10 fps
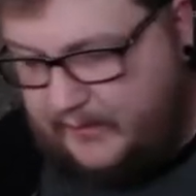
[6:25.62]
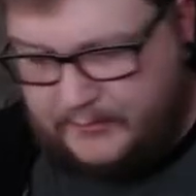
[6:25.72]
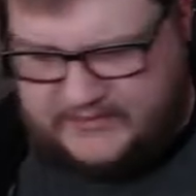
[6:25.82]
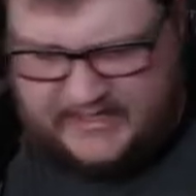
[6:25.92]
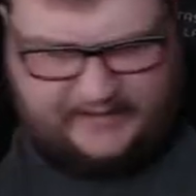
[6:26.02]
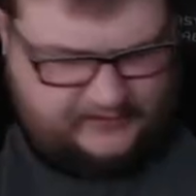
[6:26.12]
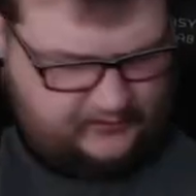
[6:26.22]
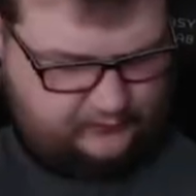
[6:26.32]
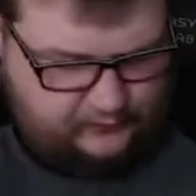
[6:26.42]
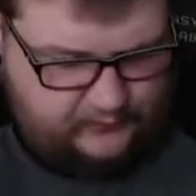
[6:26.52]
I wish I had the
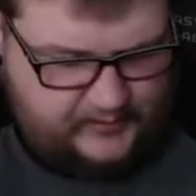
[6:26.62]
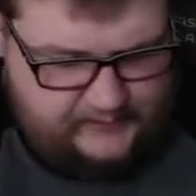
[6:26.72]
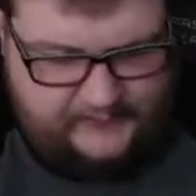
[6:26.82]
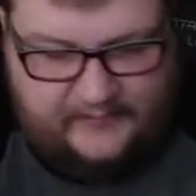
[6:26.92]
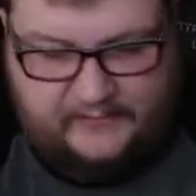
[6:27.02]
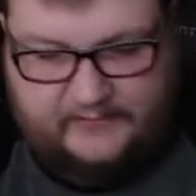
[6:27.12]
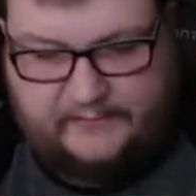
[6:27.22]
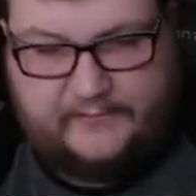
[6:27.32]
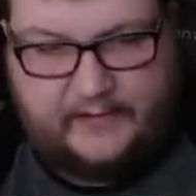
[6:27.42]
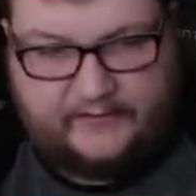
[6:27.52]
other one right ne
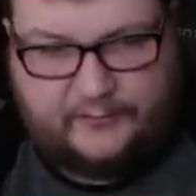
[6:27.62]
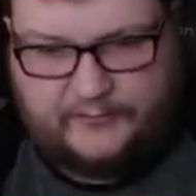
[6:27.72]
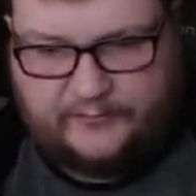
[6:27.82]
next to me